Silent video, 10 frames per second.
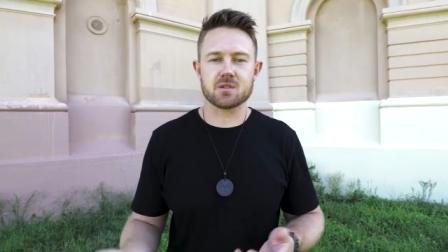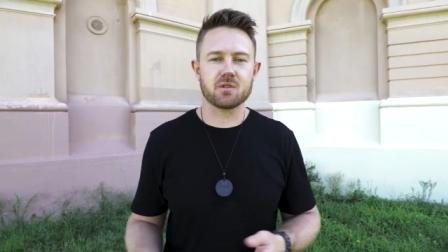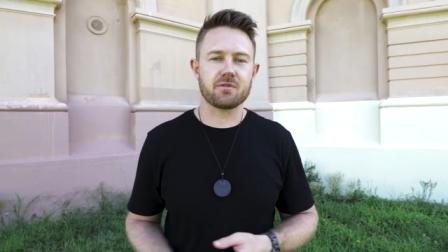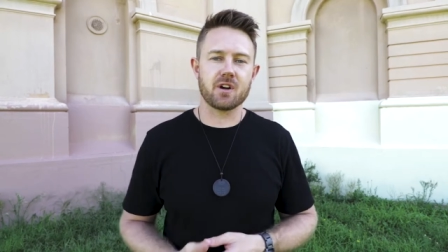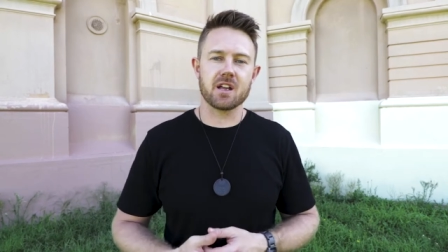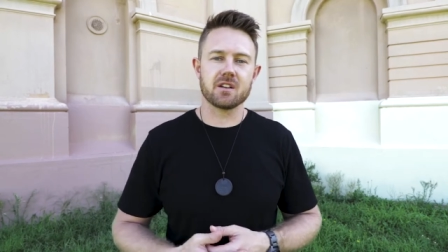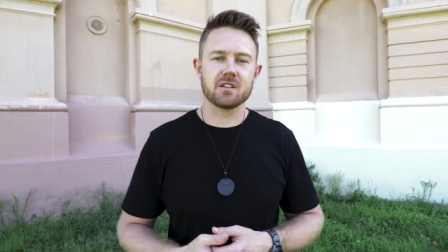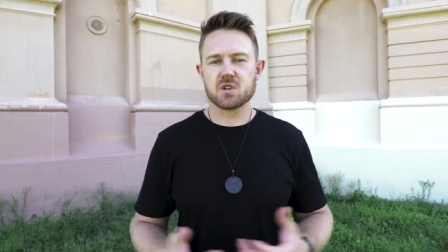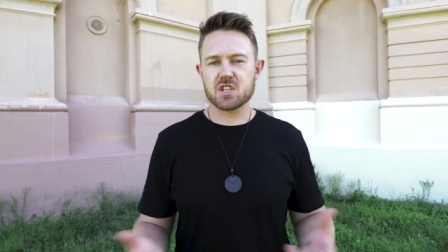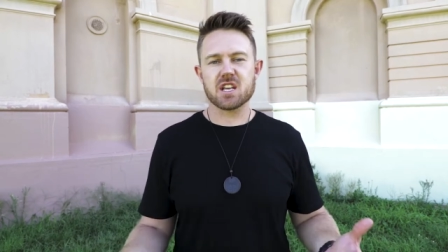to a friend
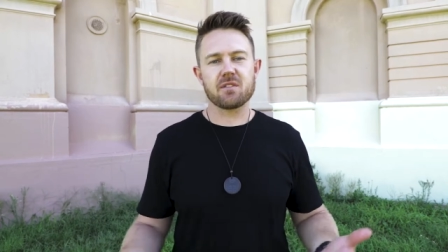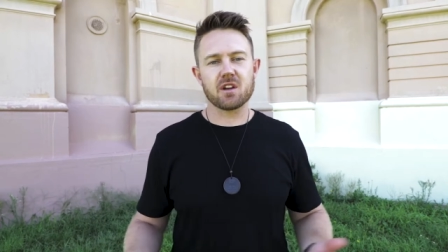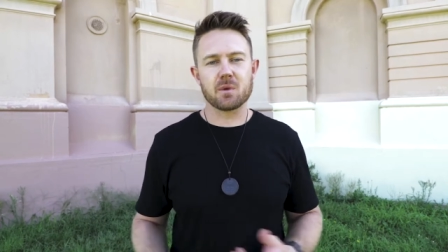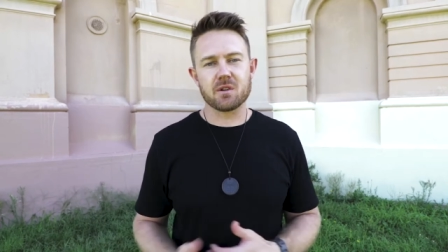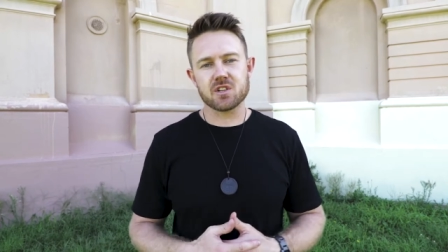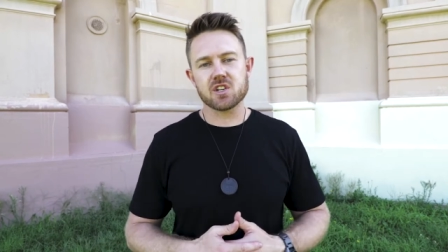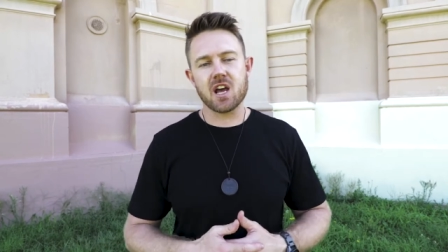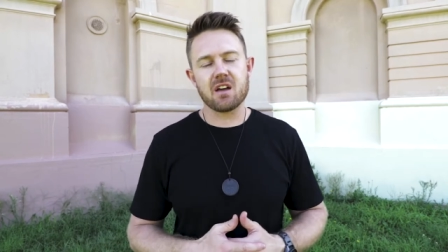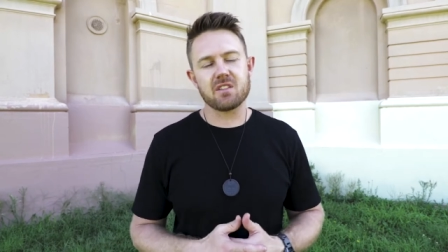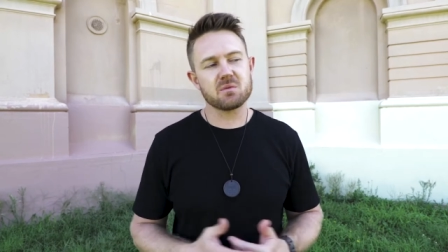and we're just having a bit of a
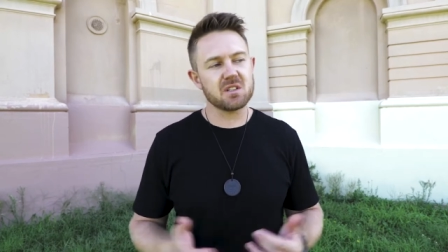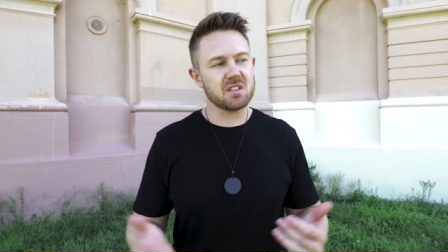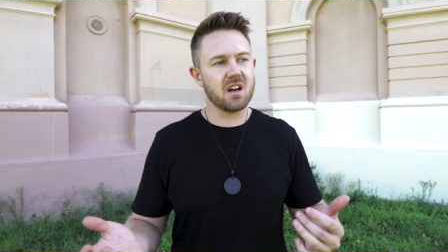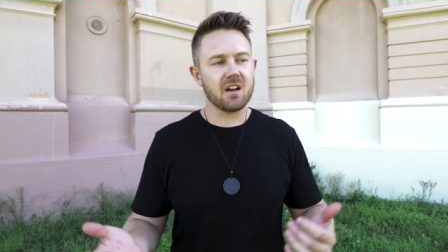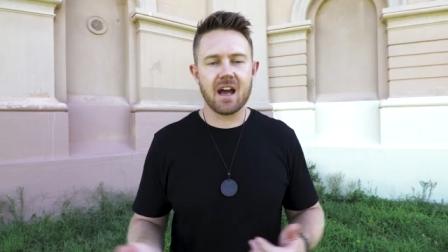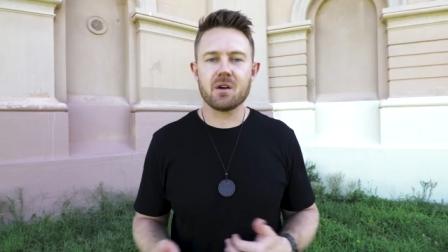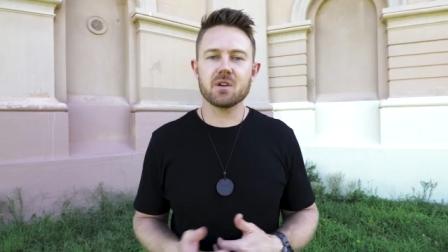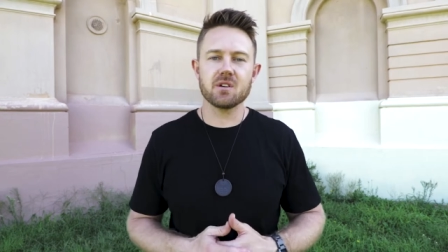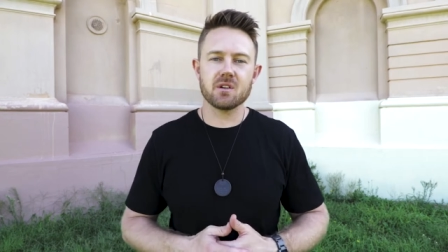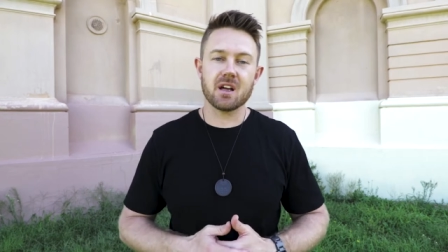chat and they went, you know, how are you?